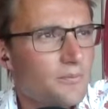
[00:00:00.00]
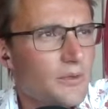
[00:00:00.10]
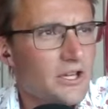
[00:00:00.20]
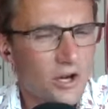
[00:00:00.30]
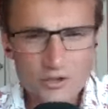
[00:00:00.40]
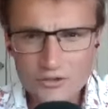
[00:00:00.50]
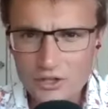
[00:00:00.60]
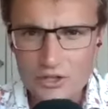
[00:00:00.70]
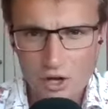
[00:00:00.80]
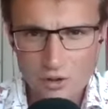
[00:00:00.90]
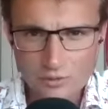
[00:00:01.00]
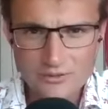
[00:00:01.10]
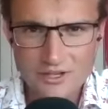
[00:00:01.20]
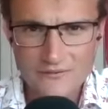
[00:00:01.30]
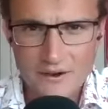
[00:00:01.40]
because the
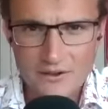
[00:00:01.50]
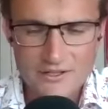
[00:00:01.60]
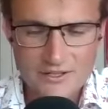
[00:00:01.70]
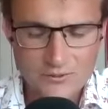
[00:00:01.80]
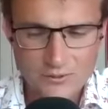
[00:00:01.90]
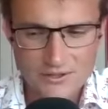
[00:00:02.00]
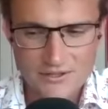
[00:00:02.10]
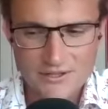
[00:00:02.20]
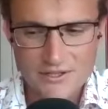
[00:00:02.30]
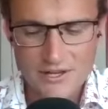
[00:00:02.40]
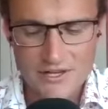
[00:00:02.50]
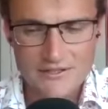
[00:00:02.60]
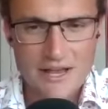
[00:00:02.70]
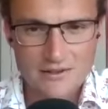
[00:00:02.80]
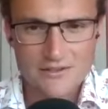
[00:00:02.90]
goals are very different it
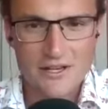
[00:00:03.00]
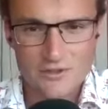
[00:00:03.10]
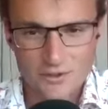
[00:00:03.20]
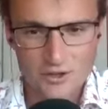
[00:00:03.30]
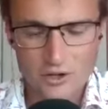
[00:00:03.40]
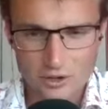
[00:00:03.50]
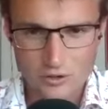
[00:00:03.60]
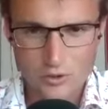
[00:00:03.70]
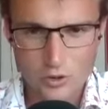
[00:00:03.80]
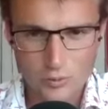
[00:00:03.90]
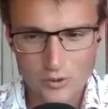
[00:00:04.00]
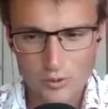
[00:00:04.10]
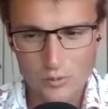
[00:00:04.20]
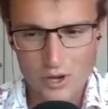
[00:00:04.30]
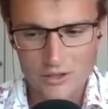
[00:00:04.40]
sounds like to a lot of the
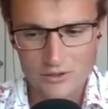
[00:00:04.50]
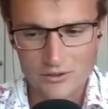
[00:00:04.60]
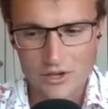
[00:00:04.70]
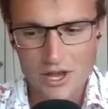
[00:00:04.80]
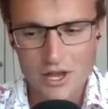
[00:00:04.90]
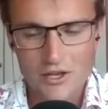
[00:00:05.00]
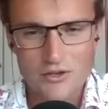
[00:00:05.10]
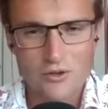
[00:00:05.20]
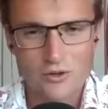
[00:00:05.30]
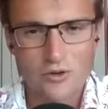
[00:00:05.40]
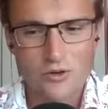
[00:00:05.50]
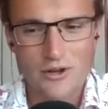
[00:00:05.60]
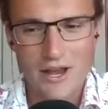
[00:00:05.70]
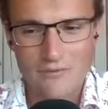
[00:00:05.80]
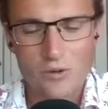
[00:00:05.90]
corporate world your
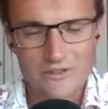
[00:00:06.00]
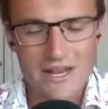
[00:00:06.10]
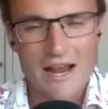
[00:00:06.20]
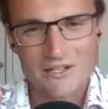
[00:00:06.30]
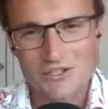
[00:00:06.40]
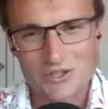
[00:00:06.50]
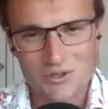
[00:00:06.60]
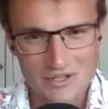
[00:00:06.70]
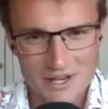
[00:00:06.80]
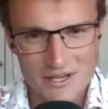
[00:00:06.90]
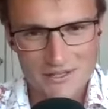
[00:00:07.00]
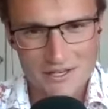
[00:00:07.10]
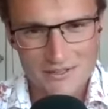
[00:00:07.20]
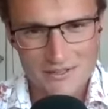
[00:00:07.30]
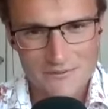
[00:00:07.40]
everyone's attitude is is,
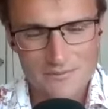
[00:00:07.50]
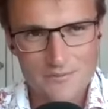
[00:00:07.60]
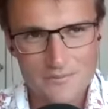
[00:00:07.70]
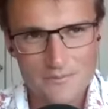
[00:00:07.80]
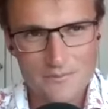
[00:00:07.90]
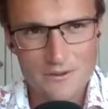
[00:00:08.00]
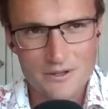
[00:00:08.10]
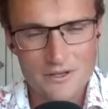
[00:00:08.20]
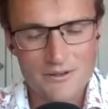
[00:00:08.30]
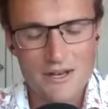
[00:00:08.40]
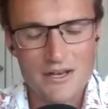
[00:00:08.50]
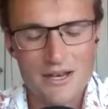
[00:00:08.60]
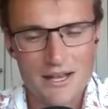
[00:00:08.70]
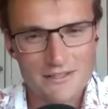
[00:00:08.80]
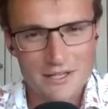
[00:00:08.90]
is
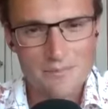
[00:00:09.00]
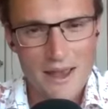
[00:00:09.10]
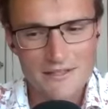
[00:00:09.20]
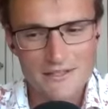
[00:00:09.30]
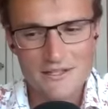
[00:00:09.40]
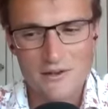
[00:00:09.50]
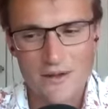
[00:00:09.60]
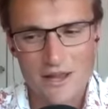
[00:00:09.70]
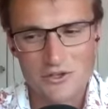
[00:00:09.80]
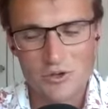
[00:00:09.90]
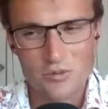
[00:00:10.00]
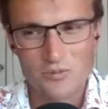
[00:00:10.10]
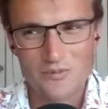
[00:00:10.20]
less competitive and you're